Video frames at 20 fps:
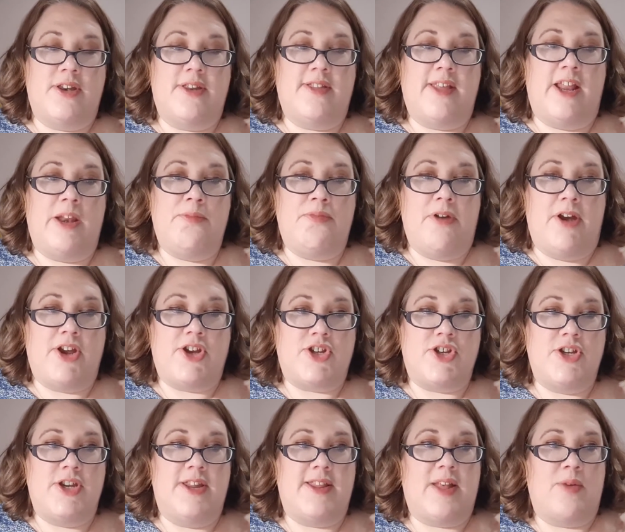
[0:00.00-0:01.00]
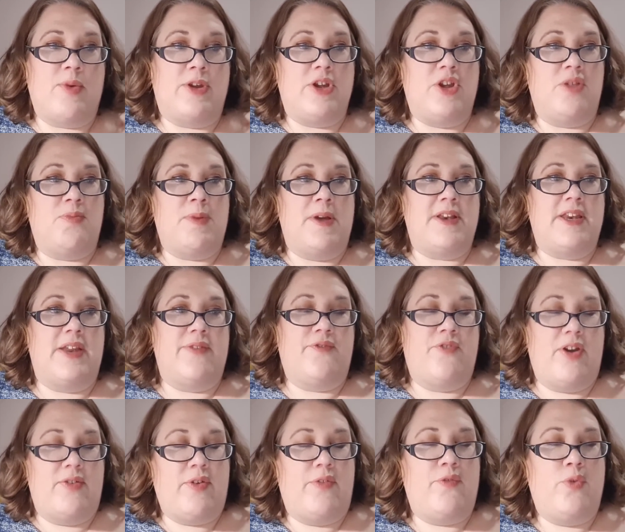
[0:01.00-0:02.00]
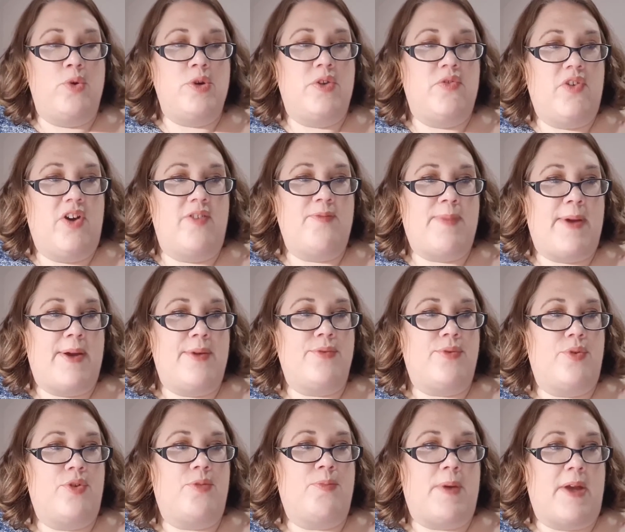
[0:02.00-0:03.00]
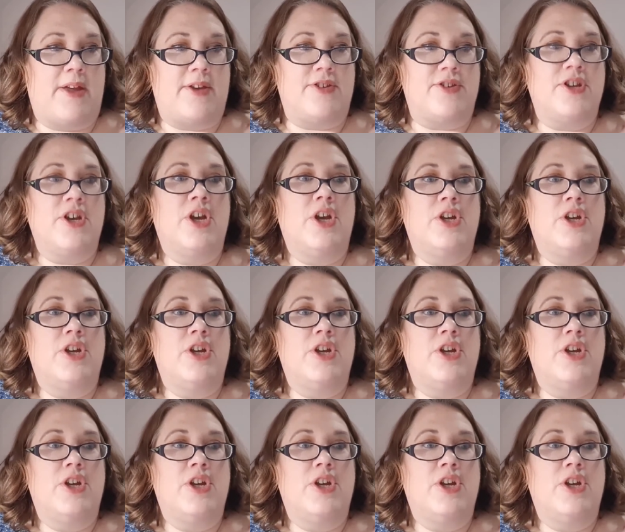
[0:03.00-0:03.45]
Celebration is that when you spend, for every £45 you spend,